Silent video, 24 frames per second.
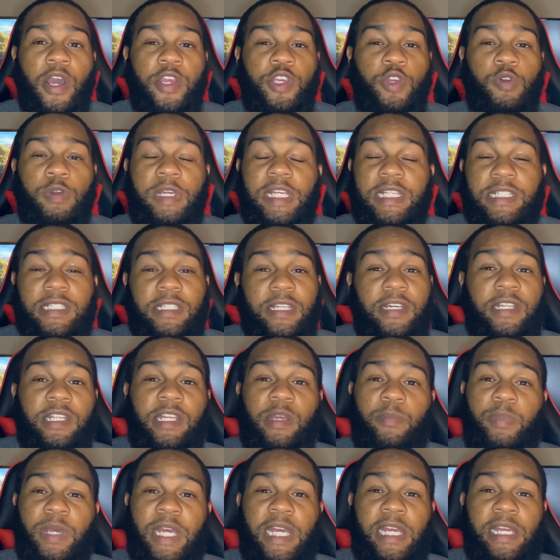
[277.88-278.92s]
You can study
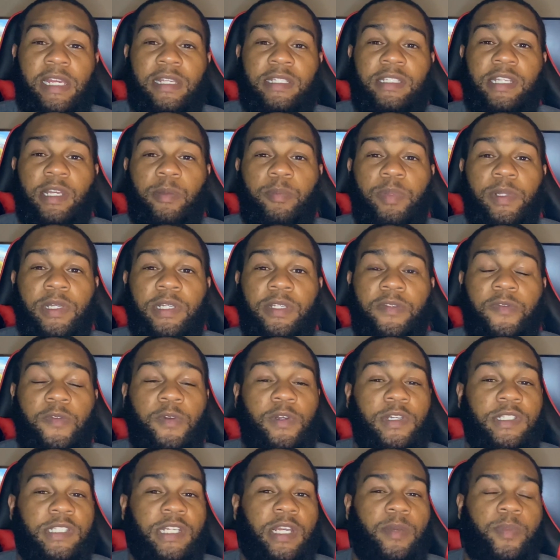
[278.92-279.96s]
and pass Sec Plus.
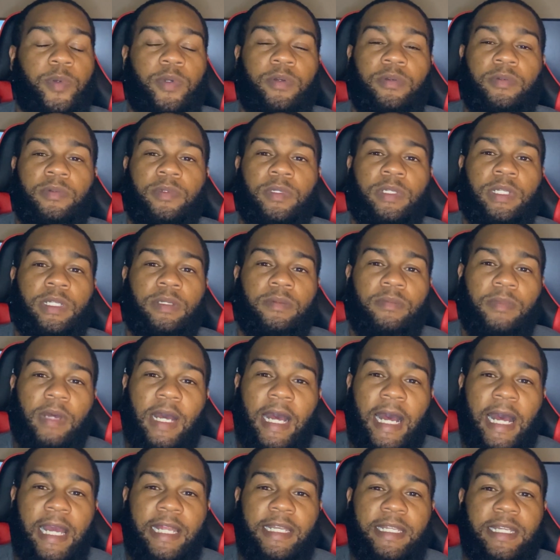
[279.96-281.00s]
For example,
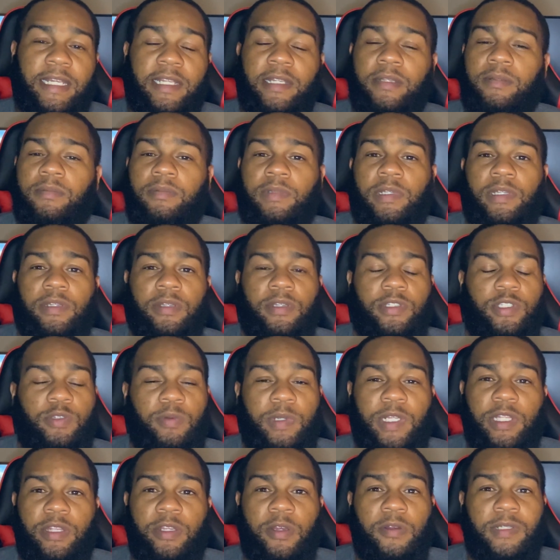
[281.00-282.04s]
I did it in
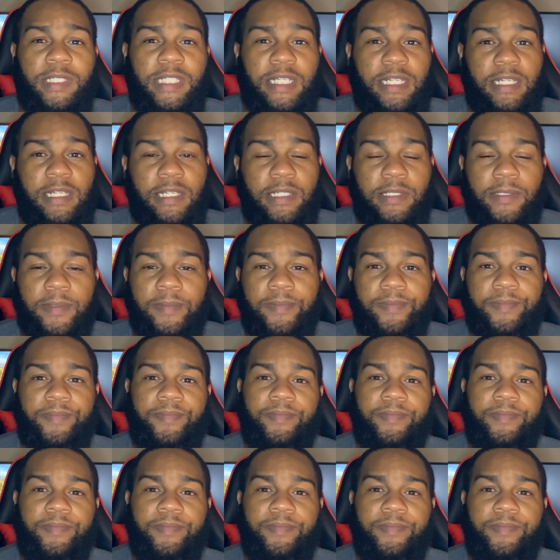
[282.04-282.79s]
2013.